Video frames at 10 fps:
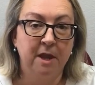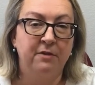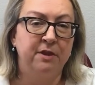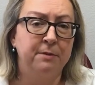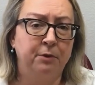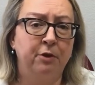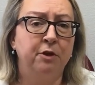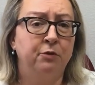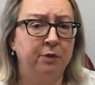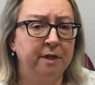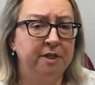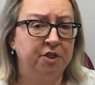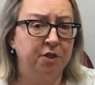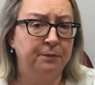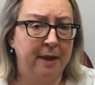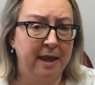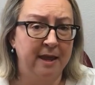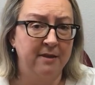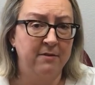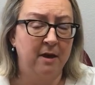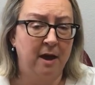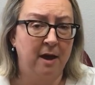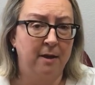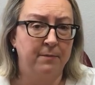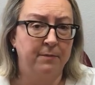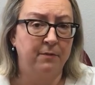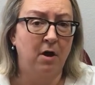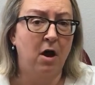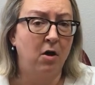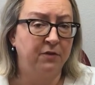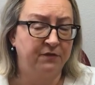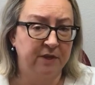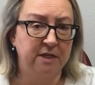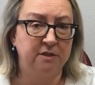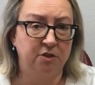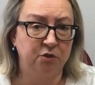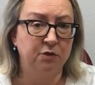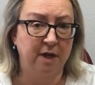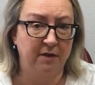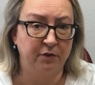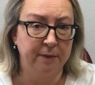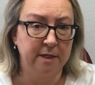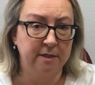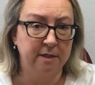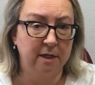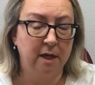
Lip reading: The employer really should pay all the fees to the government.